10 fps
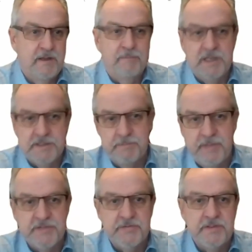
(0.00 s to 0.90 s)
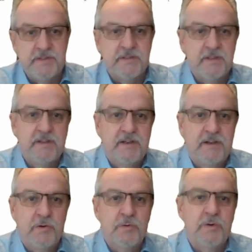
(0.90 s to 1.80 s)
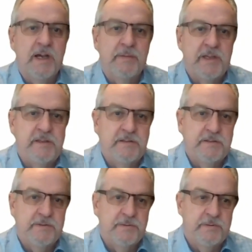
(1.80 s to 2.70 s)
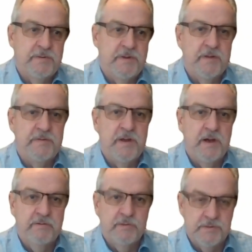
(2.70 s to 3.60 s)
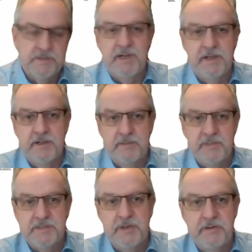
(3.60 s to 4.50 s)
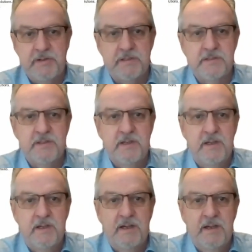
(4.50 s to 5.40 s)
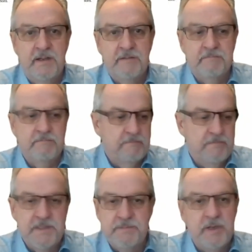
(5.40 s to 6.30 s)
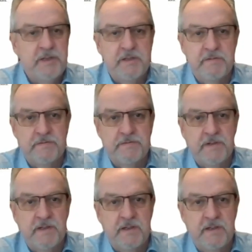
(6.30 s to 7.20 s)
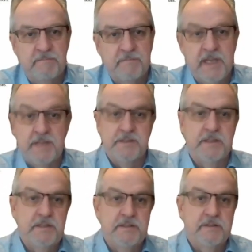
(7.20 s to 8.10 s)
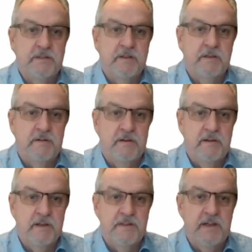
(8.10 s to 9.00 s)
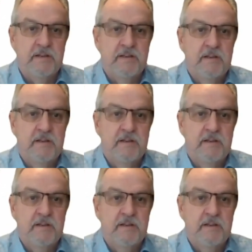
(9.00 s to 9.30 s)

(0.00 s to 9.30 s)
plus batteries, all coming into the, the, overall smart home experience. And there's plenty of um, case studies that are, are like that,